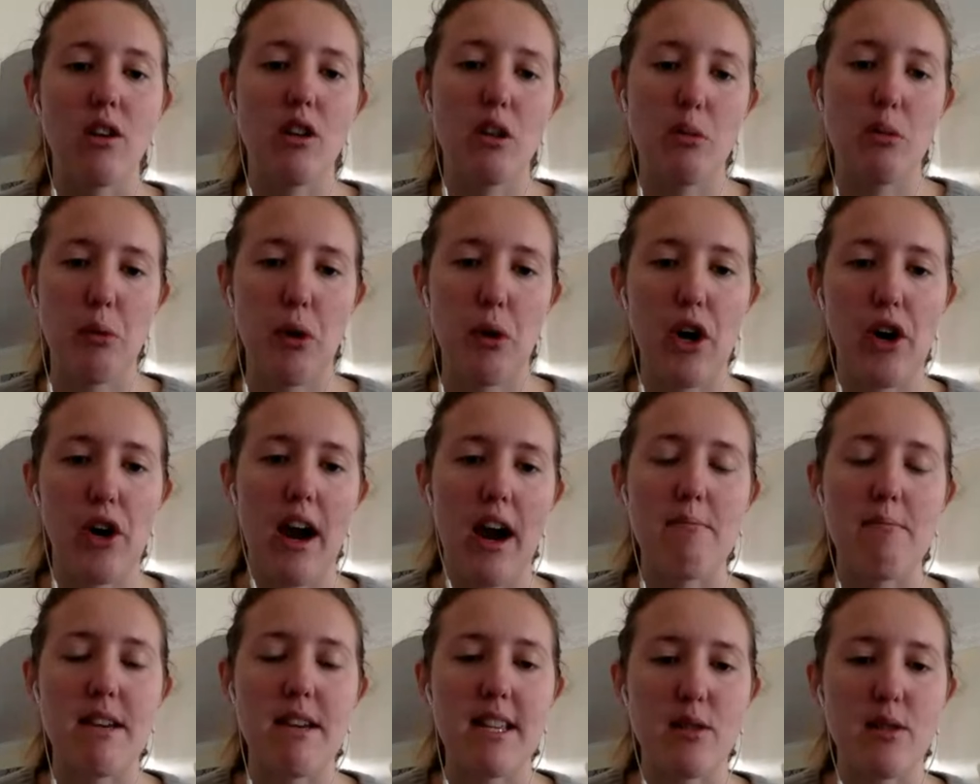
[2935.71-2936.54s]
The youth
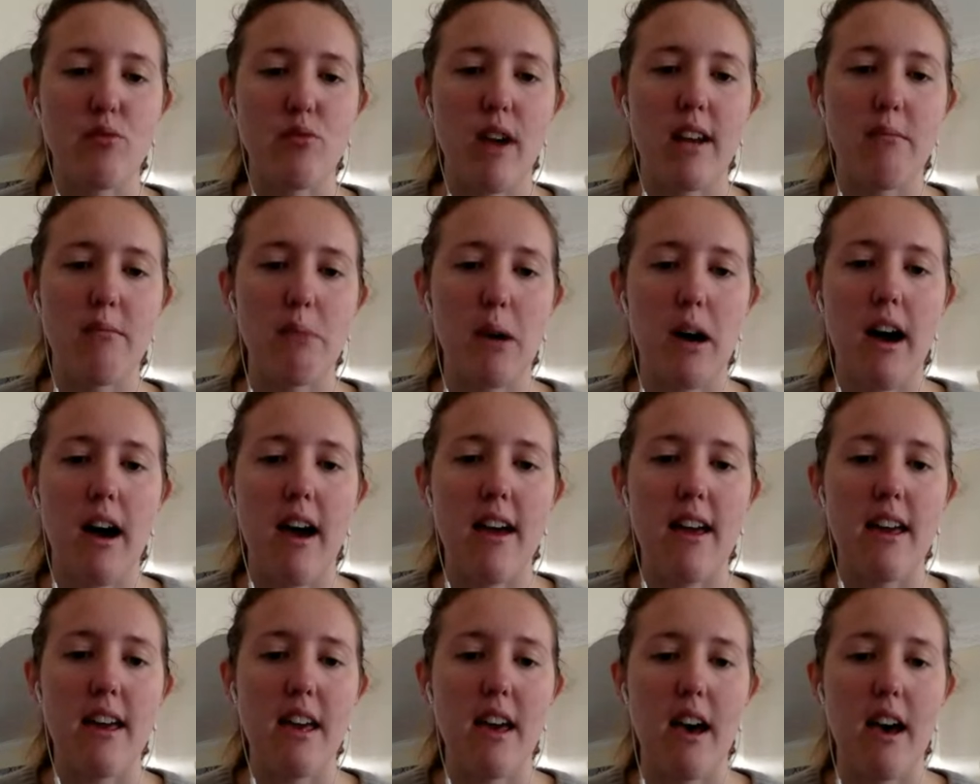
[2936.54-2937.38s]
program is run
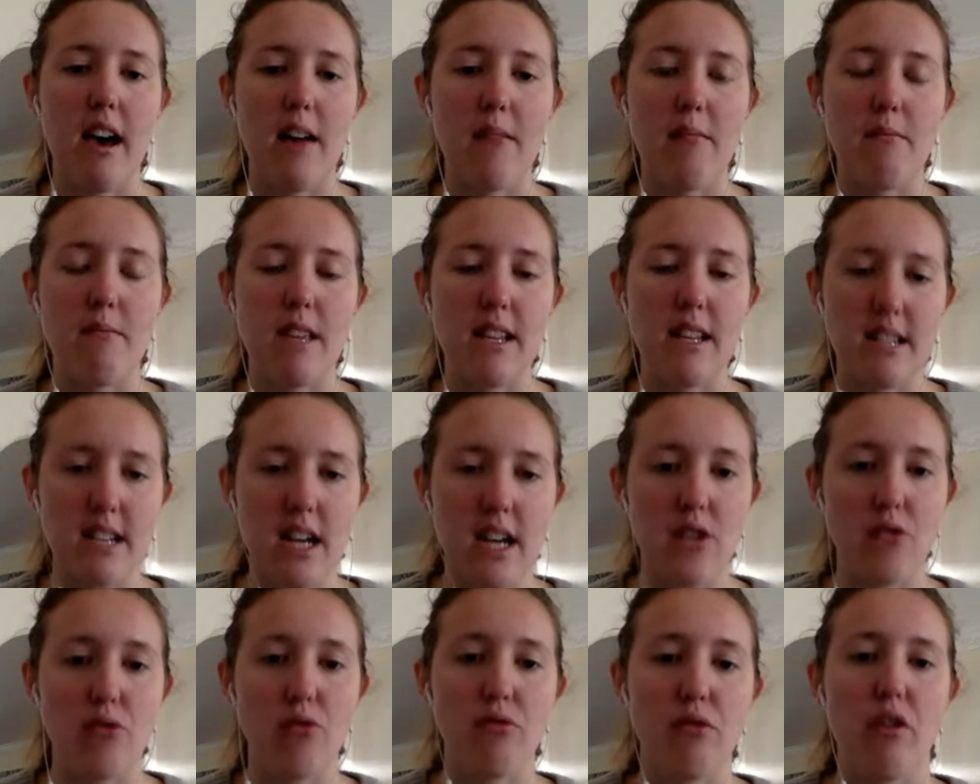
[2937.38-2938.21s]
by the
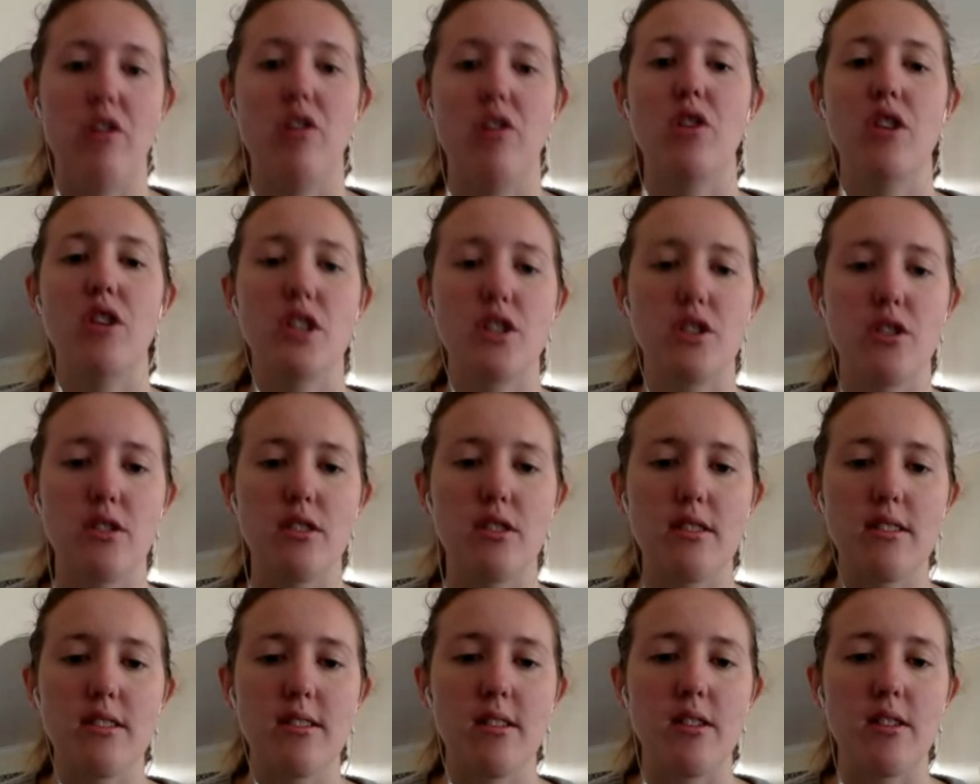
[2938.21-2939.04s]
International Forestry
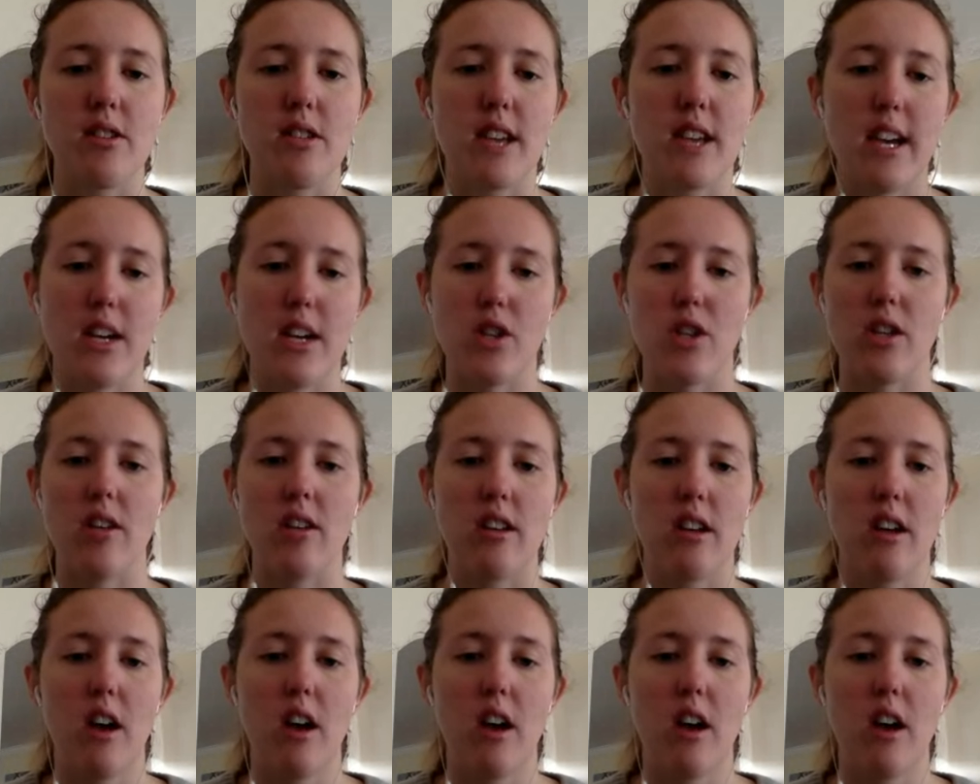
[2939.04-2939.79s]
Students Association,